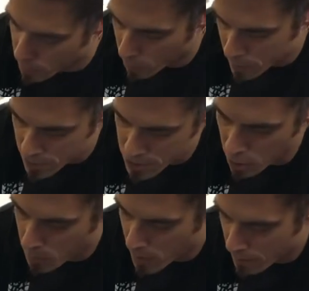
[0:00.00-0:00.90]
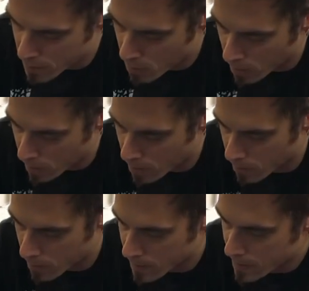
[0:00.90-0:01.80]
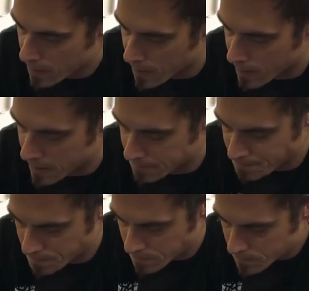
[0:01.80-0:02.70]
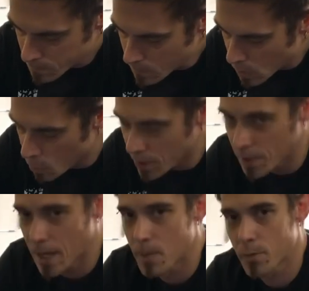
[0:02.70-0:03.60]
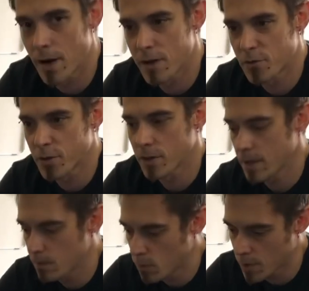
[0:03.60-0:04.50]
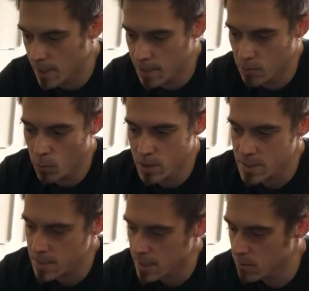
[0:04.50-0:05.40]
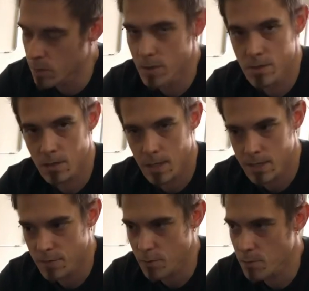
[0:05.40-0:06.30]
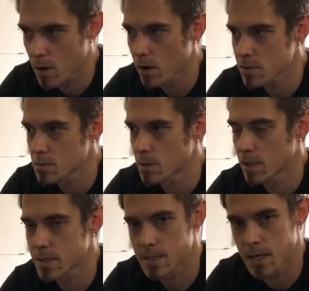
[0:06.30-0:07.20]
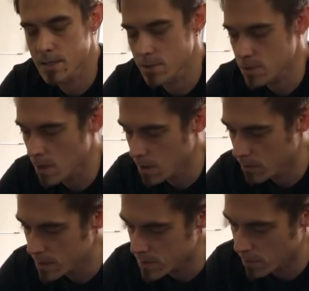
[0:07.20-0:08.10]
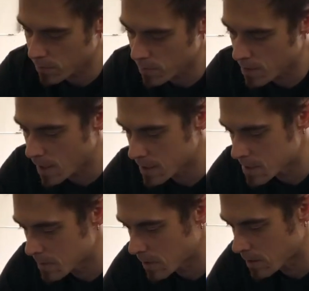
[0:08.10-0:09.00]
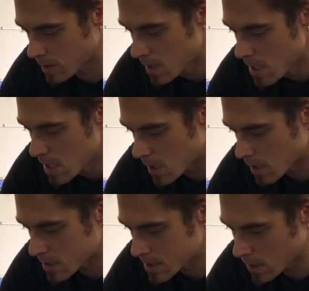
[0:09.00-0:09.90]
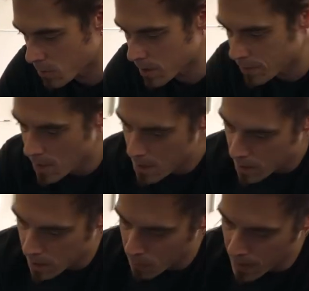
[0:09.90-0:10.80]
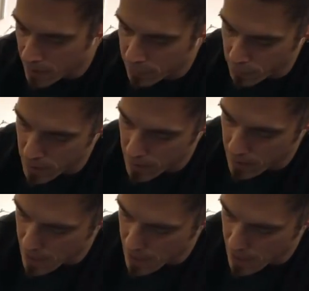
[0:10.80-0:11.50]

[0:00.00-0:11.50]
or your soap, whatever you want to call it. We are not brand affiliated. We're not one-sided. We use a lot of different products. We'd like to test and trial. These are 3 that I typically stick with. We have 3D,